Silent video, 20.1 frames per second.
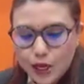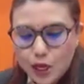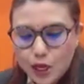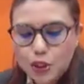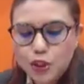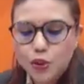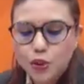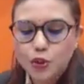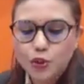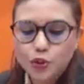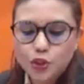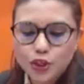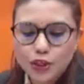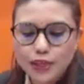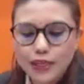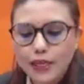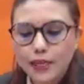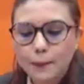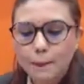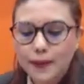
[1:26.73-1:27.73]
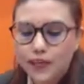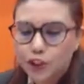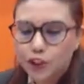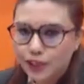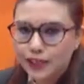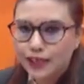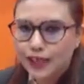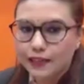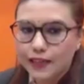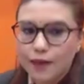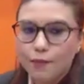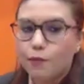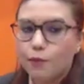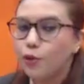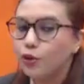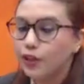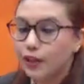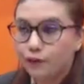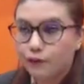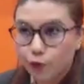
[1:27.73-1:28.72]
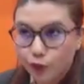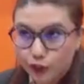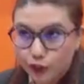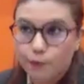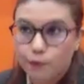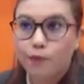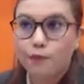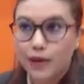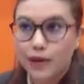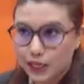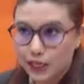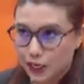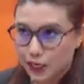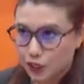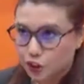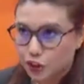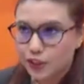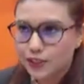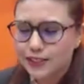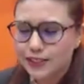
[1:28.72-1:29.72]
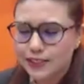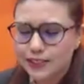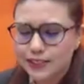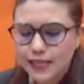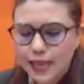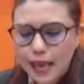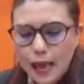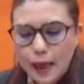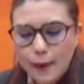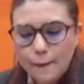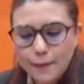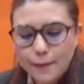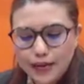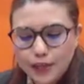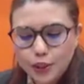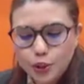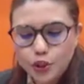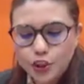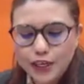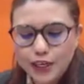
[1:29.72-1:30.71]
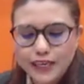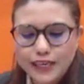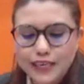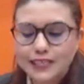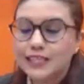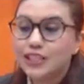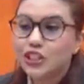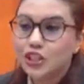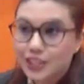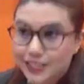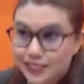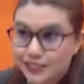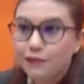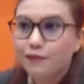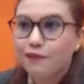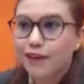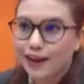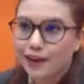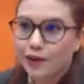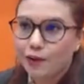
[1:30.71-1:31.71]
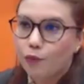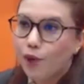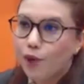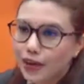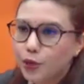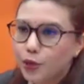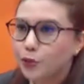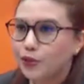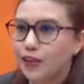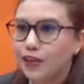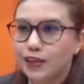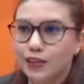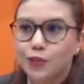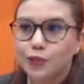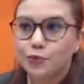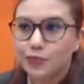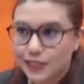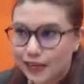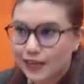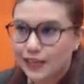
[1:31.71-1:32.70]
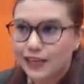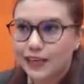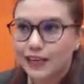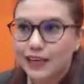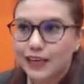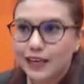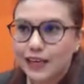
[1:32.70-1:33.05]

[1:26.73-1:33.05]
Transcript: So usually patient can take more than 4 types of medications, but usually it doesn't justify why do they need to take it.